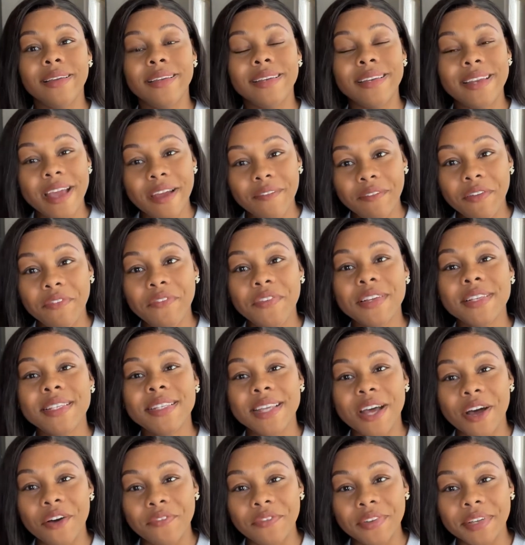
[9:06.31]
Never feel
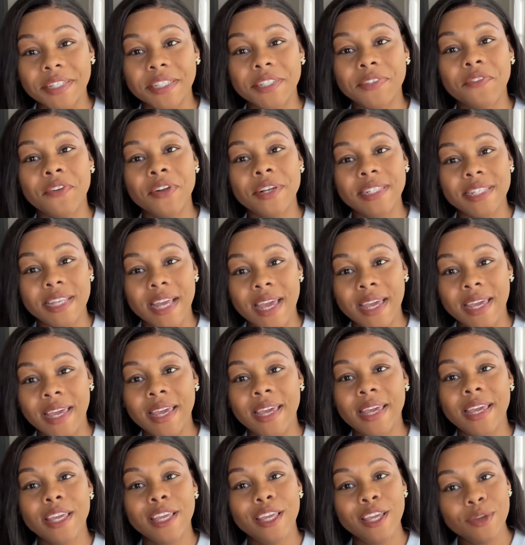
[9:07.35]
selfish for
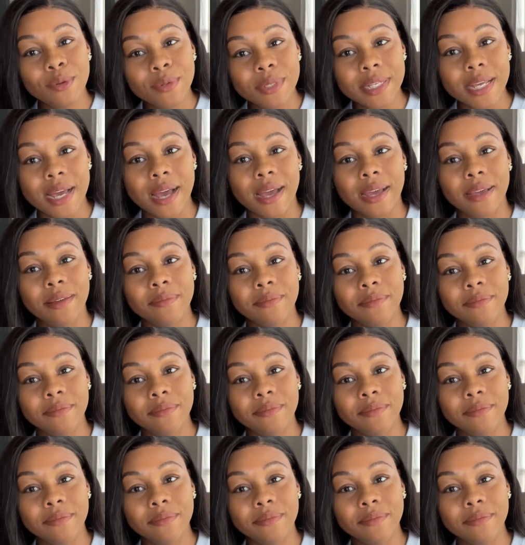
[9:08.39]
taking you time,